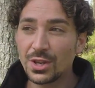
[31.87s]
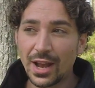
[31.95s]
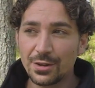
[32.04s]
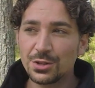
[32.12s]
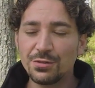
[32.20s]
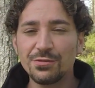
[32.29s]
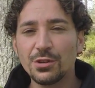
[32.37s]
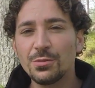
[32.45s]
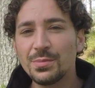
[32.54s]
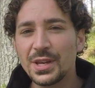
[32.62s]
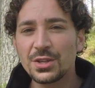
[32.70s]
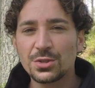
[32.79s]
How do you
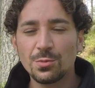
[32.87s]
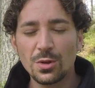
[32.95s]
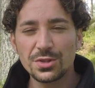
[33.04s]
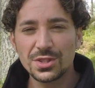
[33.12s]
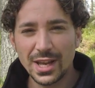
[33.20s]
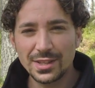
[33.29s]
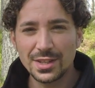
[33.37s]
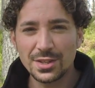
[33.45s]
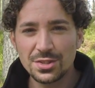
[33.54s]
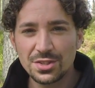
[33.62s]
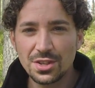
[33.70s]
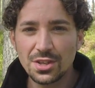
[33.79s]
film this and what
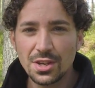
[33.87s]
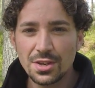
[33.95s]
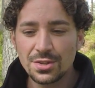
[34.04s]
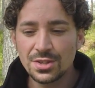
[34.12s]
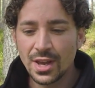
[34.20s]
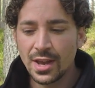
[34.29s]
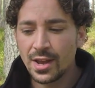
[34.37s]
settings do you use?